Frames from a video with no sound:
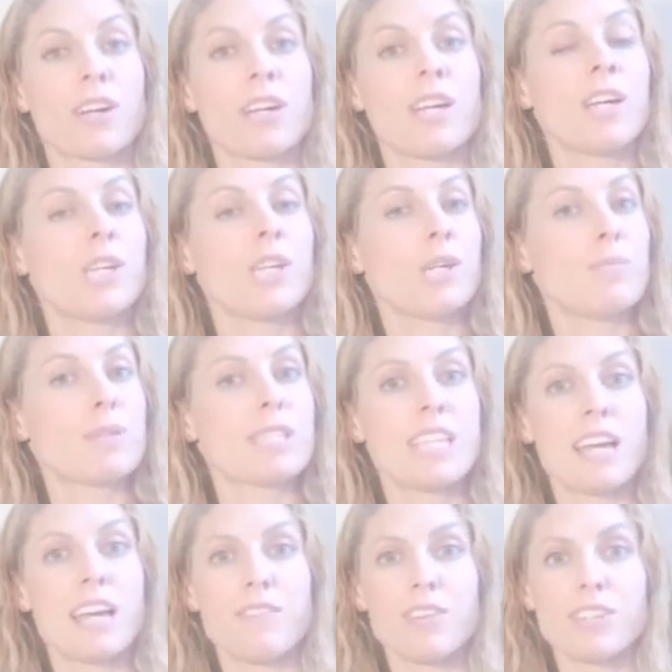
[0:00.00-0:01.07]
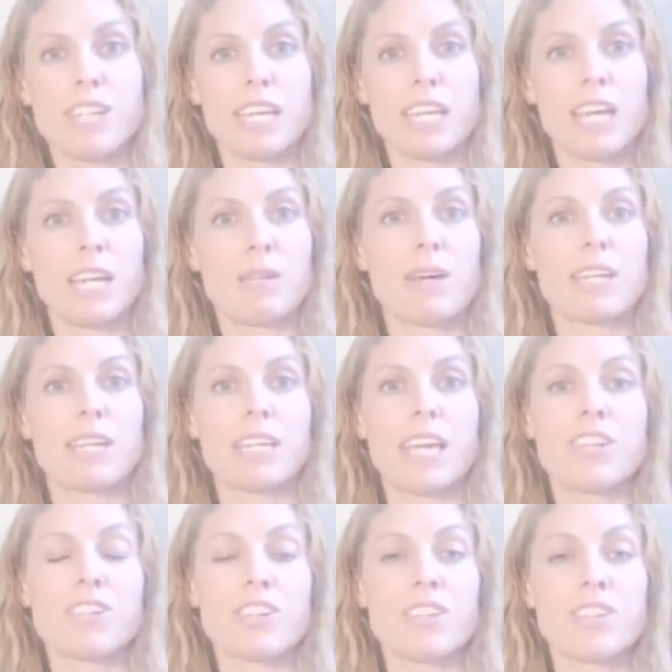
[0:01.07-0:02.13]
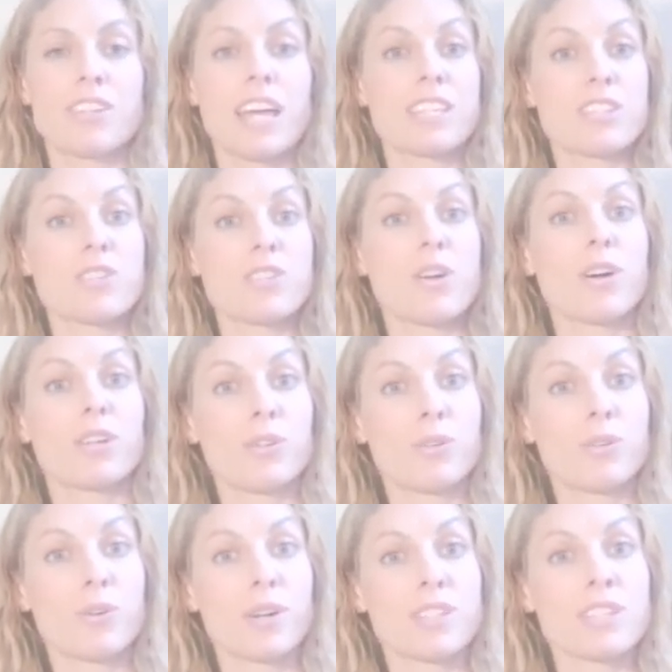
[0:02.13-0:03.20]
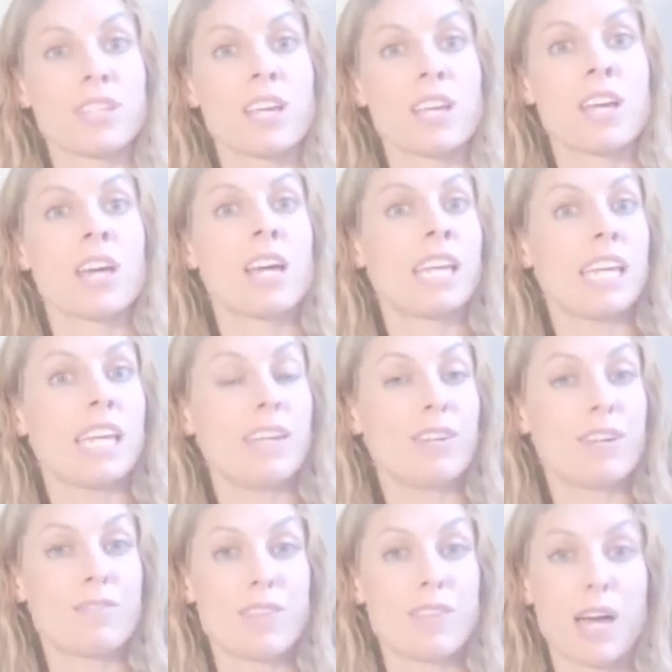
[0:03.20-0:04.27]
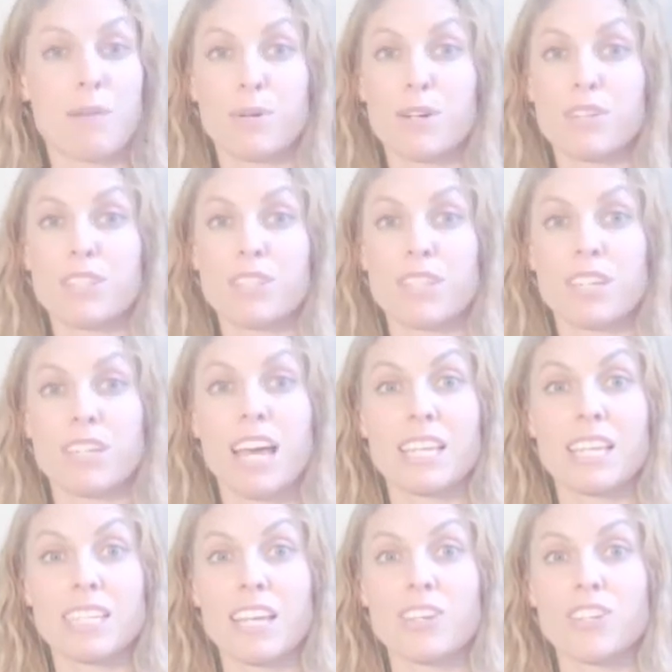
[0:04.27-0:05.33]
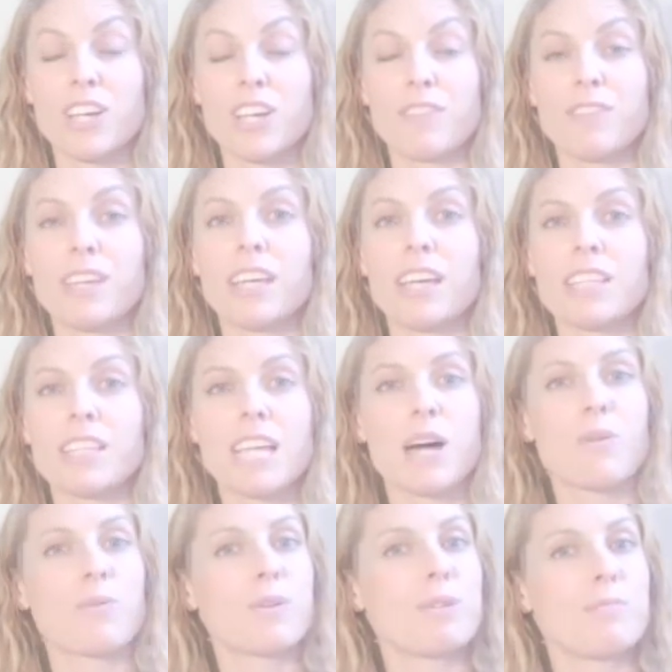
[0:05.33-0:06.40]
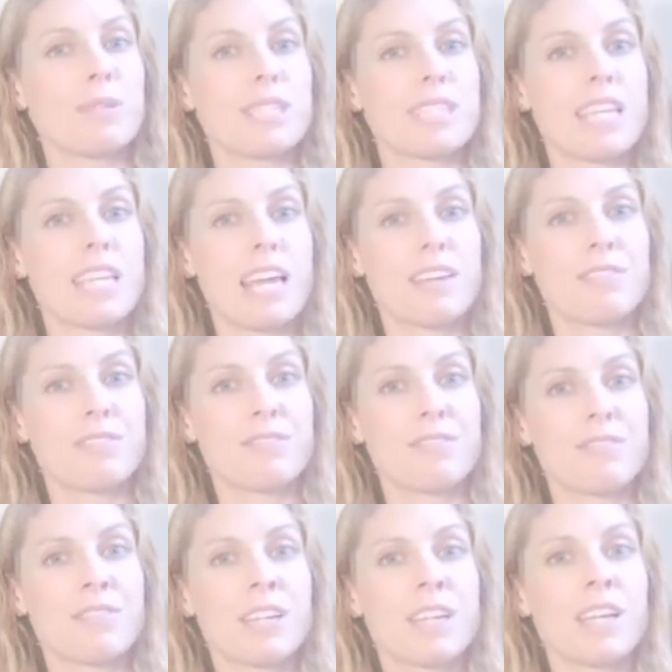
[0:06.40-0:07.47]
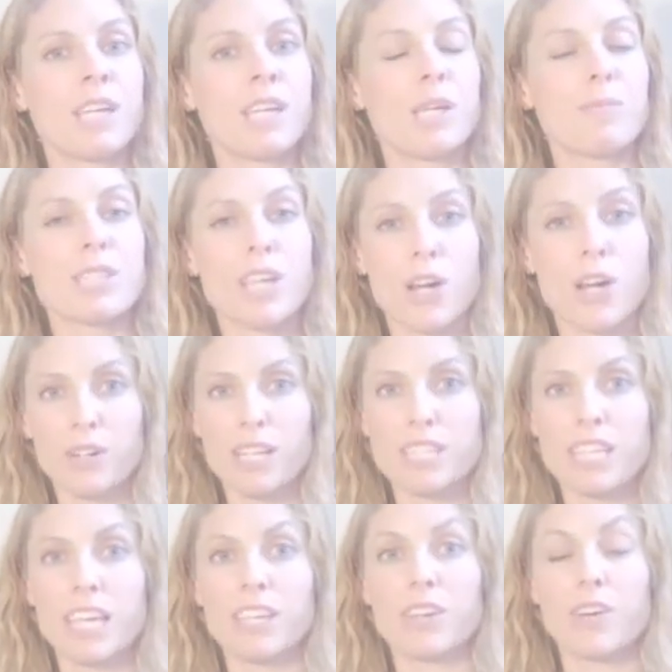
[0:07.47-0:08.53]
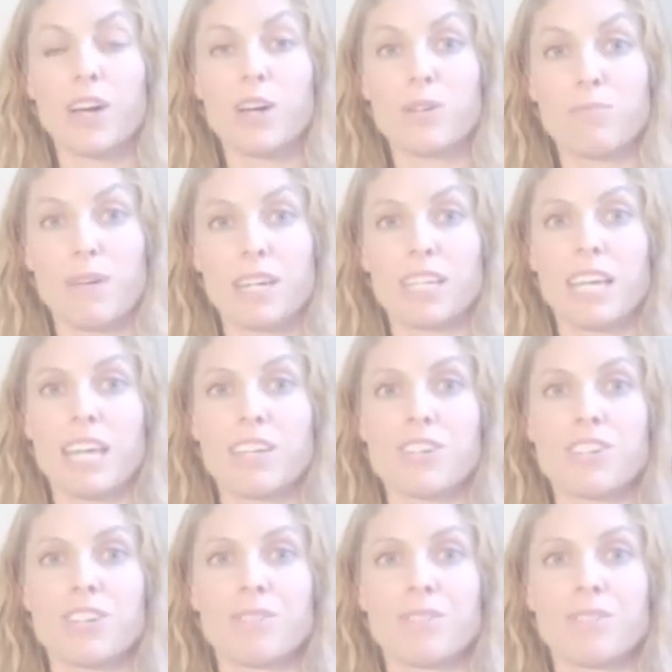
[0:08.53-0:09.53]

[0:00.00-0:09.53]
You must never take any medication that is not yours, even if that person has HIV, as that wouldn't be safe. You must only take your own medication.